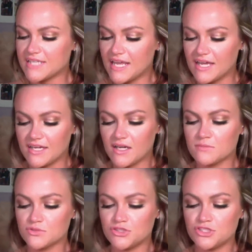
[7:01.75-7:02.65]
And it comes
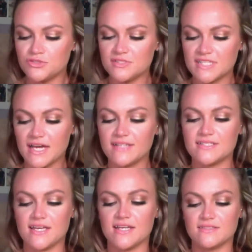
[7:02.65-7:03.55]
with two sides. It
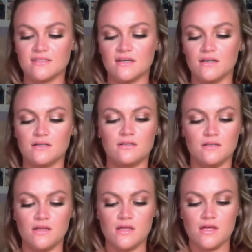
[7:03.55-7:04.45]
has the
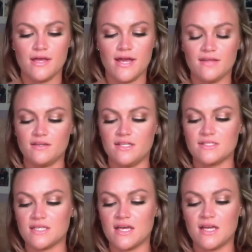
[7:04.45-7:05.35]
highlighting
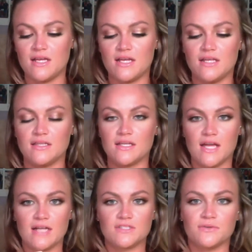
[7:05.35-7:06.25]
side and the
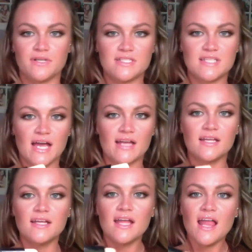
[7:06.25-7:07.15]
contouring side.
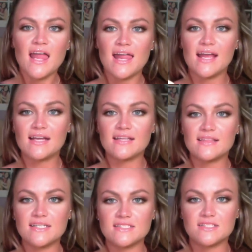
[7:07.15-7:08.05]
And
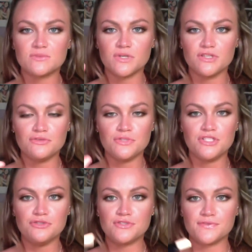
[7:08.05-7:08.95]
this is what you would
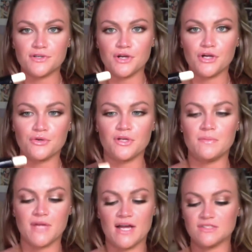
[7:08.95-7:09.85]
use for a
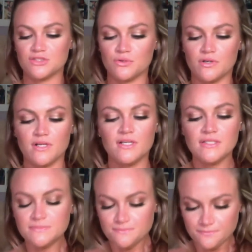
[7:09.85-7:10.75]
cream contour.
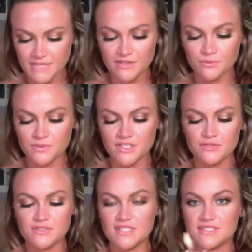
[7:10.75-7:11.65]
I don't really
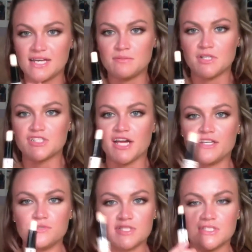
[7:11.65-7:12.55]
use this side much. I
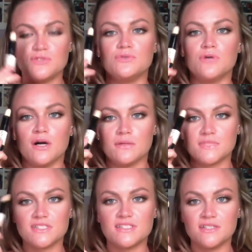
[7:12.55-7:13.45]
use it to
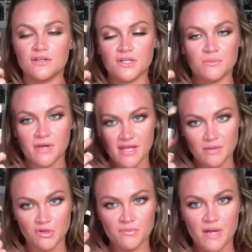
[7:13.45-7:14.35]
conceal under and
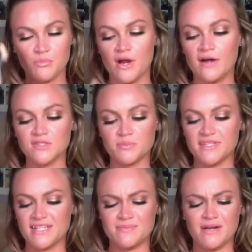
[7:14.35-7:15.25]
above my brows, but
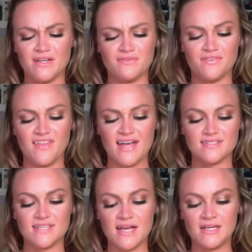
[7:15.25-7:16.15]
that's about it for that
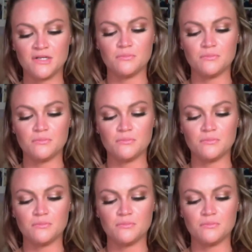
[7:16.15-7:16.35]
side.